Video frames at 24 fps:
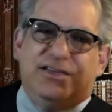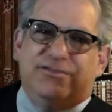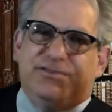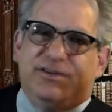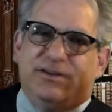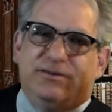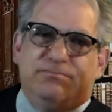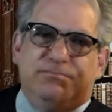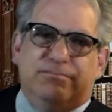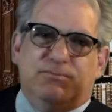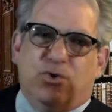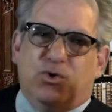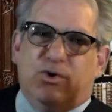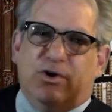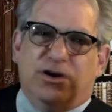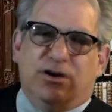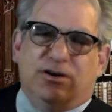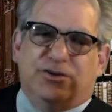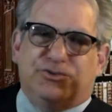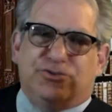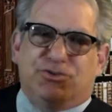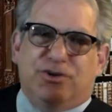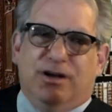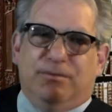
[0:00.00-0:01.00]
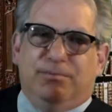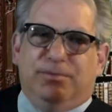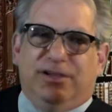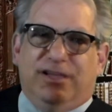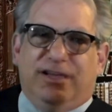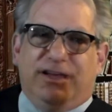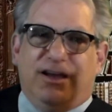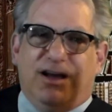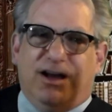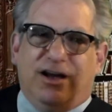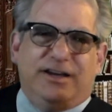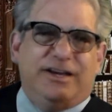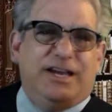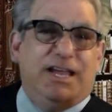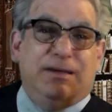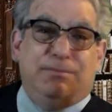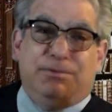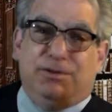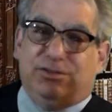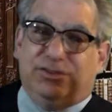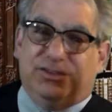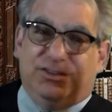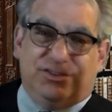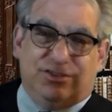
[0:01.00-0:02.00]
even more troubling,
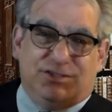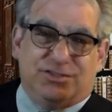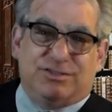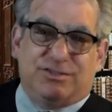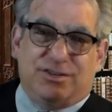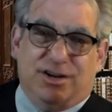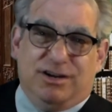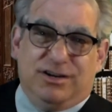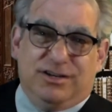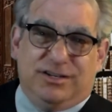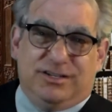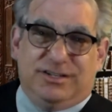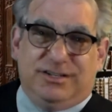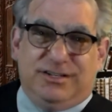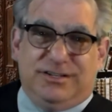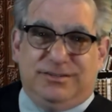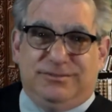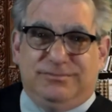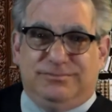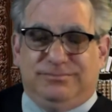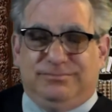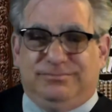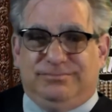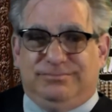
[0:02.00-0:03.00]
unable to start.